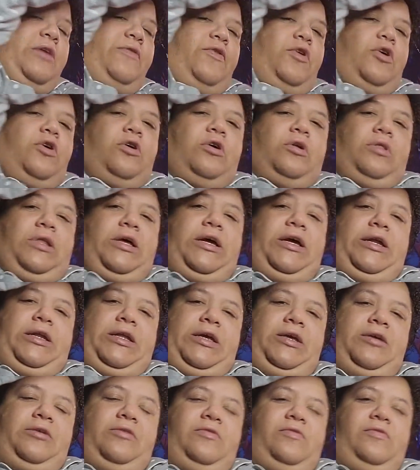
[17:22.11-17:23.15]
you're a
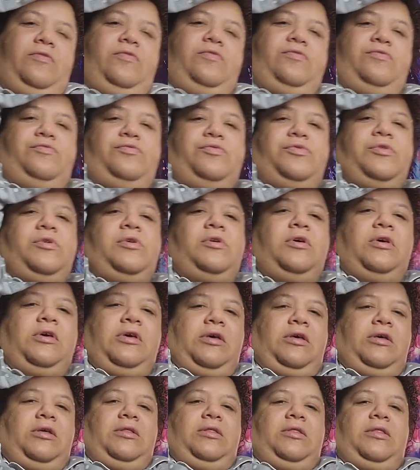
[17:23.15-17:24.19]
lady,
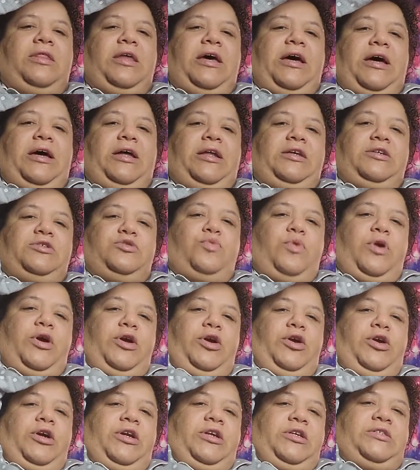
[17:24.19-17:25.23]
that is where
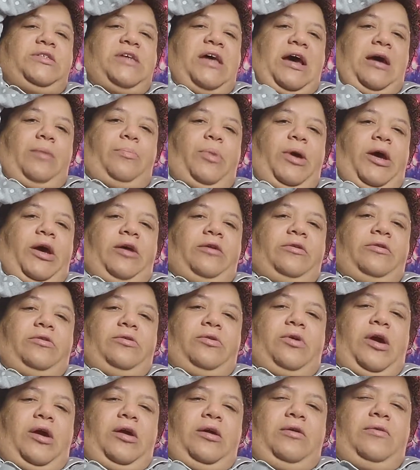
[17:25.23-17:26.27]
you're going to tap at,
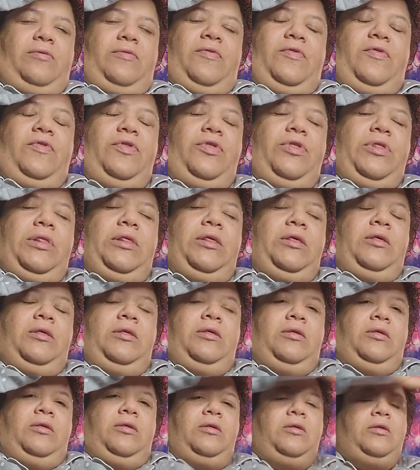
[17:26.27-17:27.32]
okay?
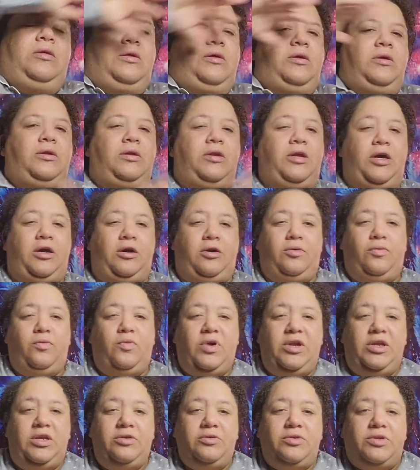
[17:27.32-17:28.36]
Now,
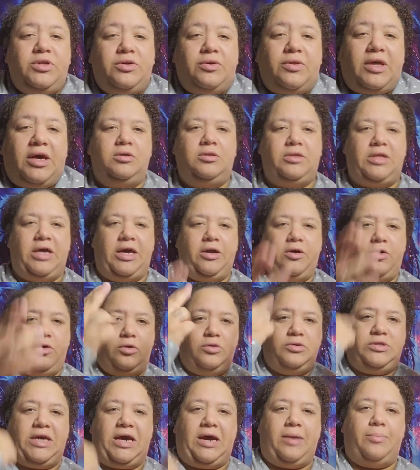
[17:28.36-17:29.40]
when you do that whole
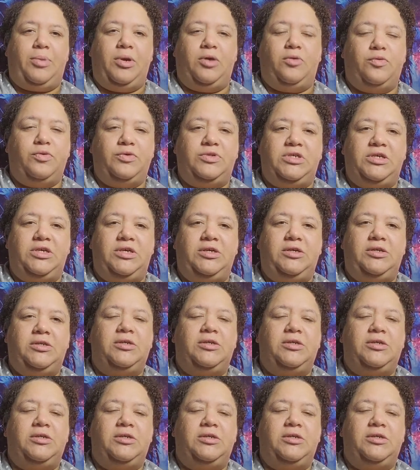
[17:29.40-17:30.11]
tapping routine